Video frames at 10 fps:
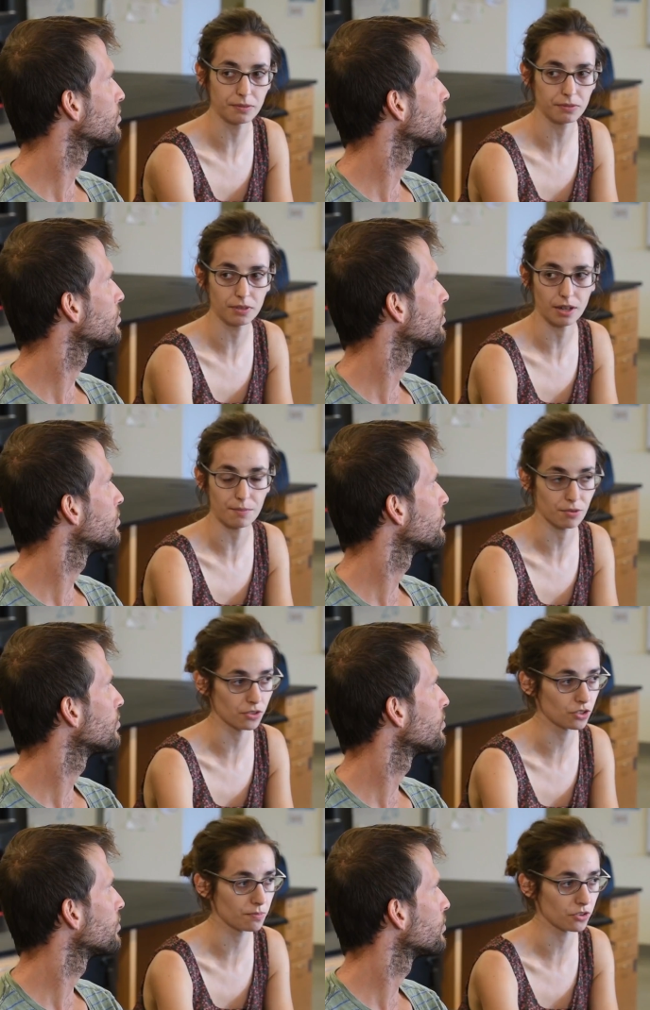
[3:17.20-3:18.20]
Speaker 1: We've uh,
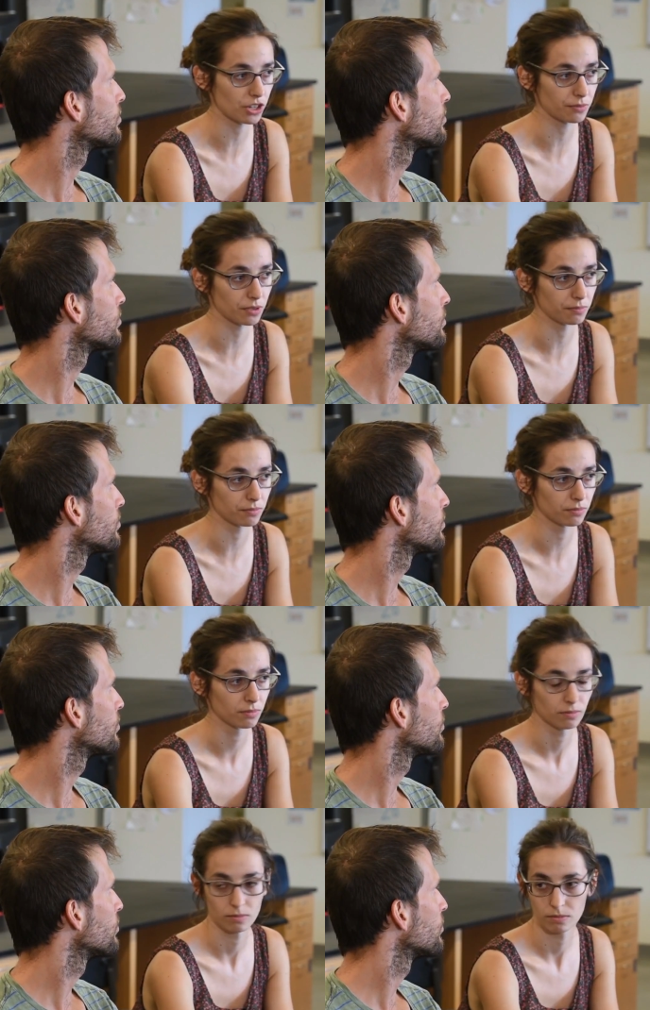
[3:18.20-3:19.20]
approached the project from
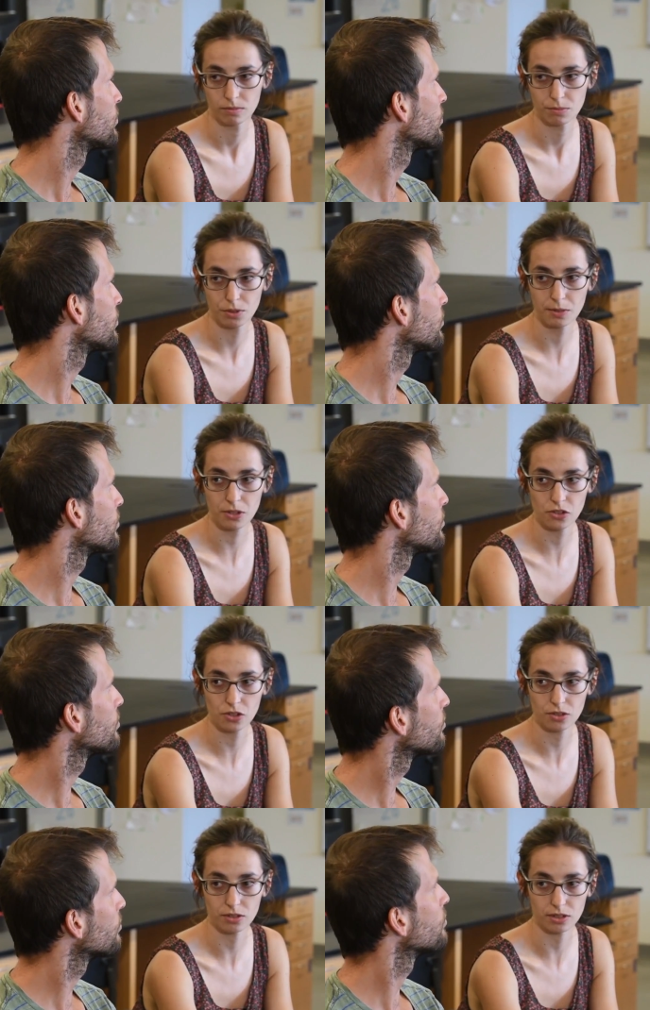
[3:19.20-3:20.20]
pretty
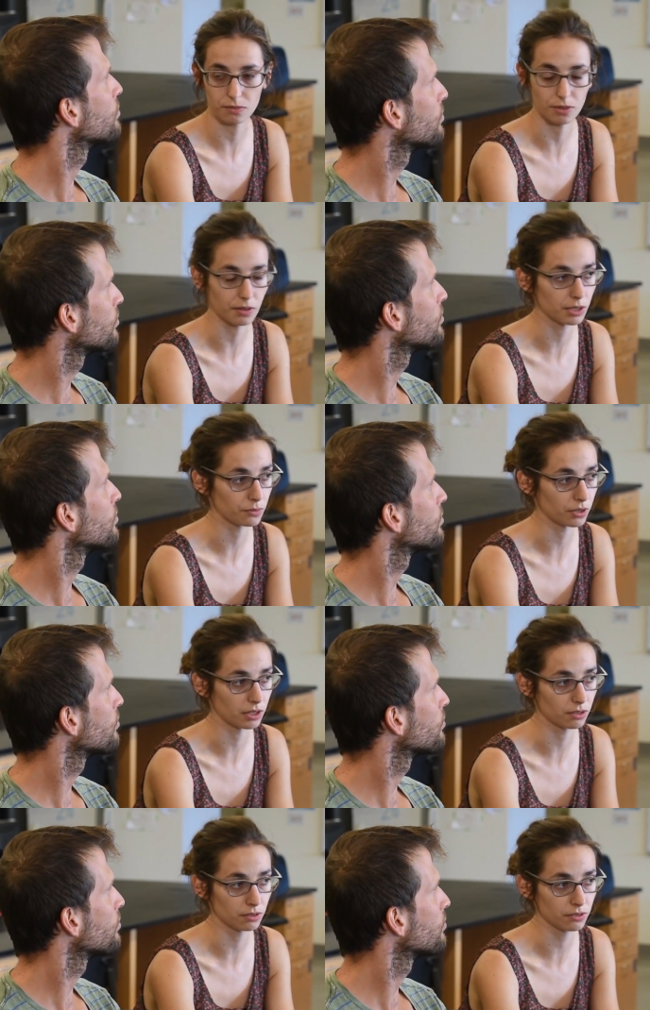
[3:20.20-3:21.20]
much very
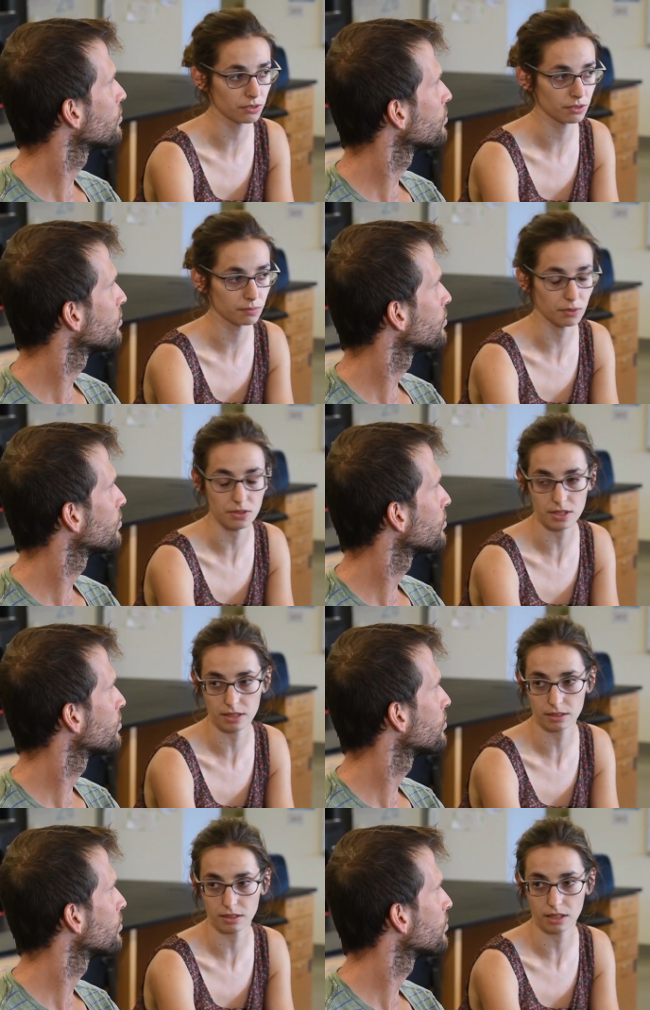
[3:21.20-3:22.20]
different angles, but
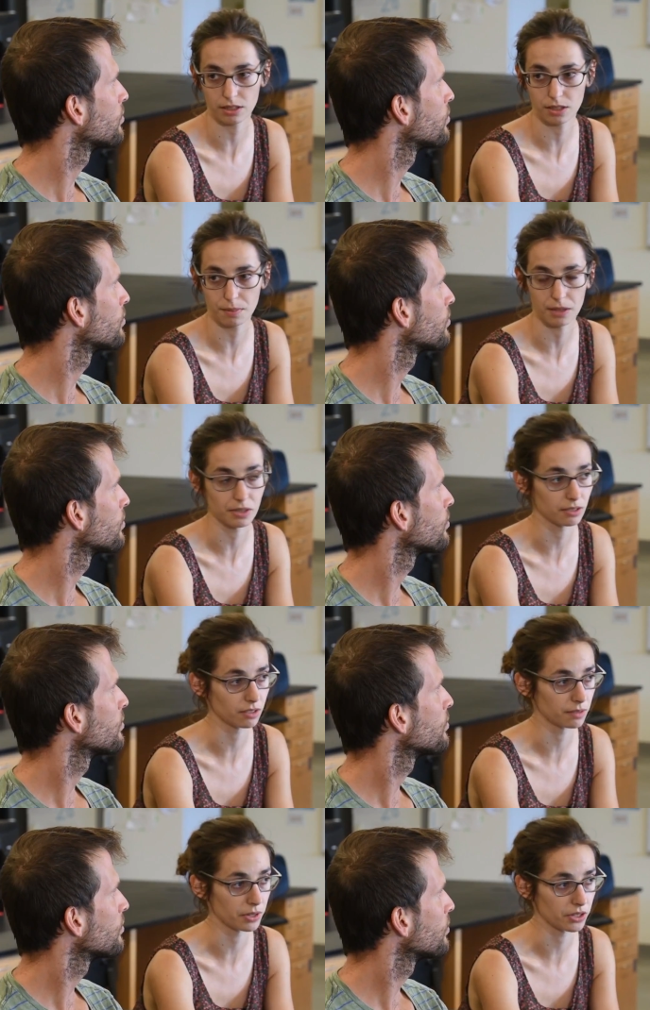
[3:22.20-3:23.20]
still ended up
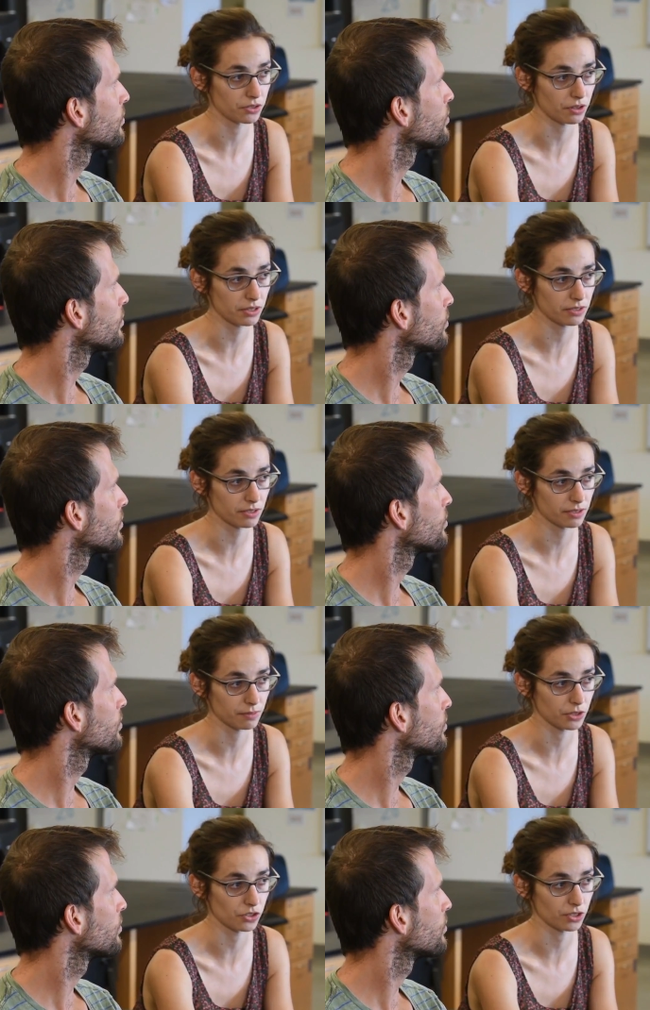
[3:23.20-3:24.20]
having common interests,
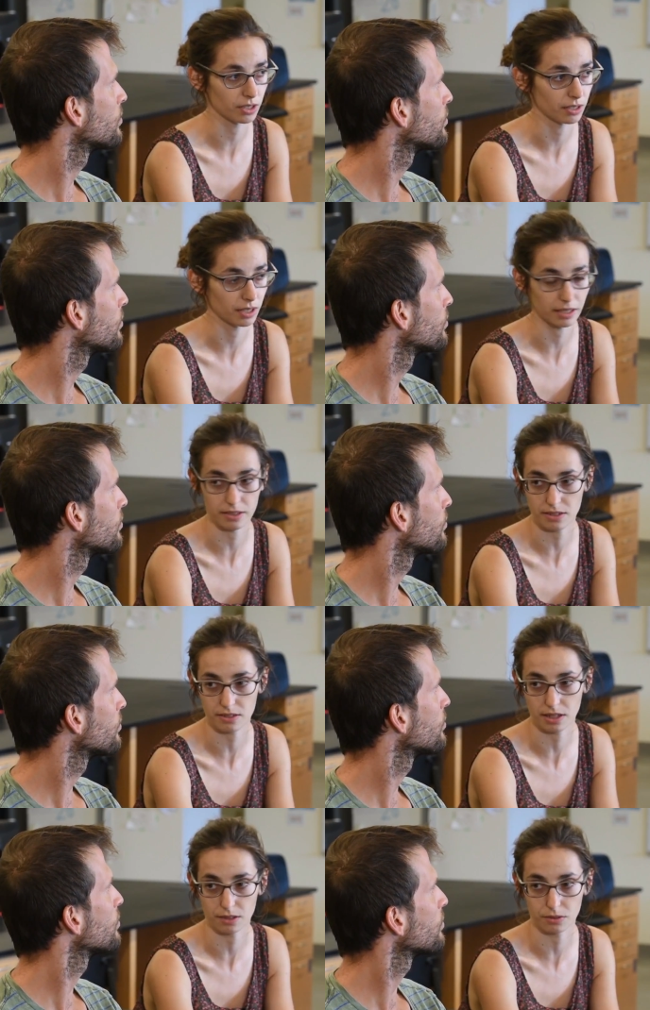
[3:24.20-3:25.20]
which I guess
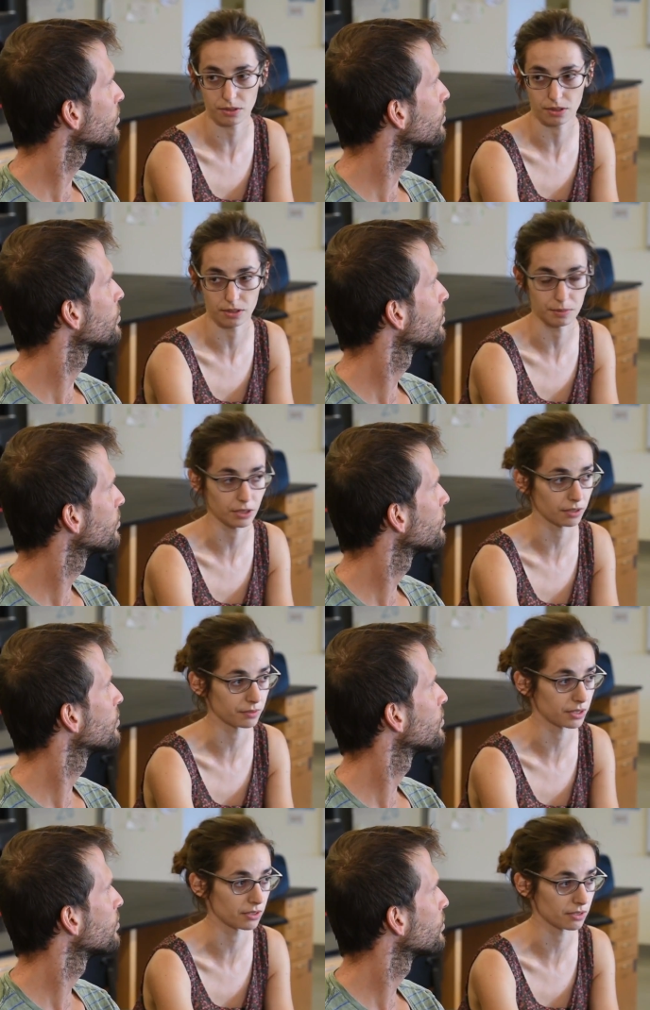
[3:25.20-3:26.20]
is kind of the mm. hallmark
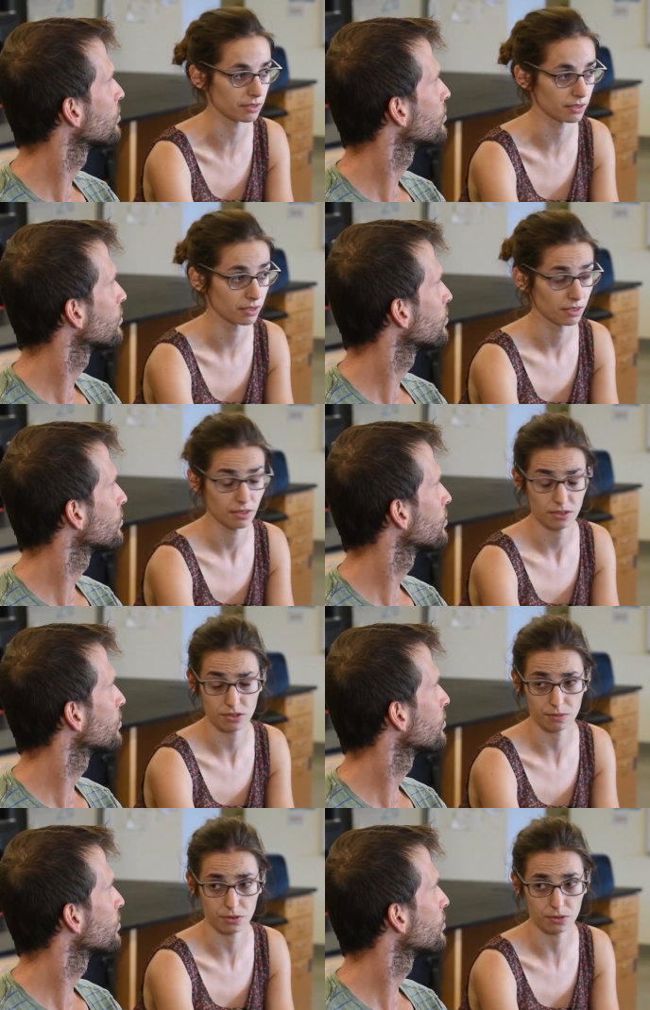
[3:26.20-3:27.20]
of this
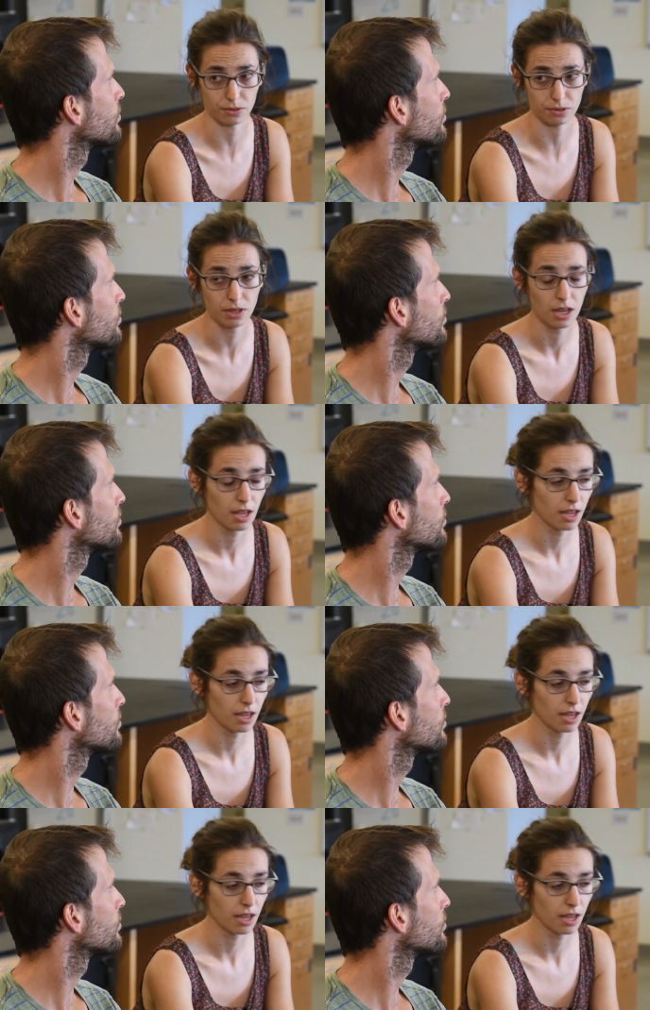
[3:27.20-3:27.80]
summer school too.